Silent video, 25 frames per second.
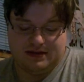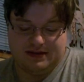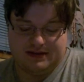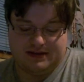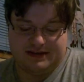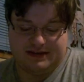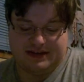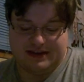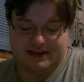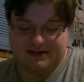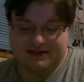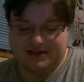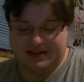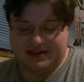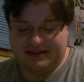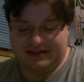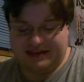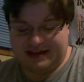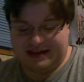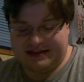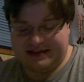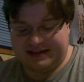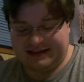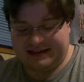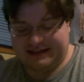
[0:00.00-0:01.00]
Tiffany
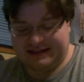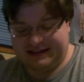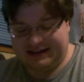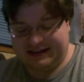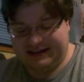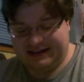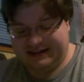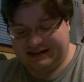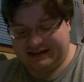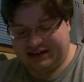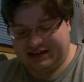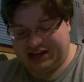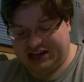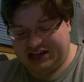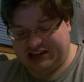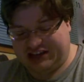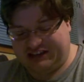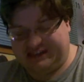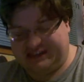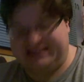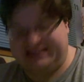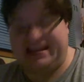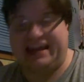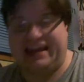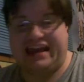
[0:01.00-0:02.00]
says that she needs a good
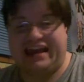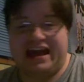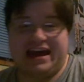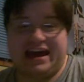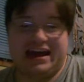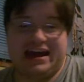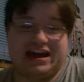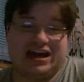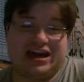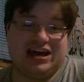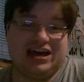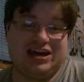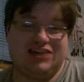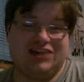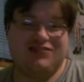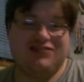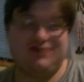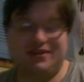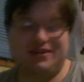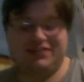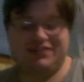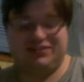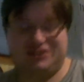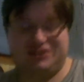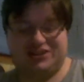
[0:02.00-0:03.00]
sticking,
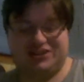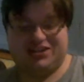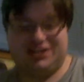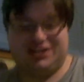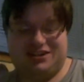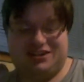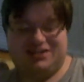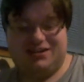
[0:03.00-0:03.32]
which,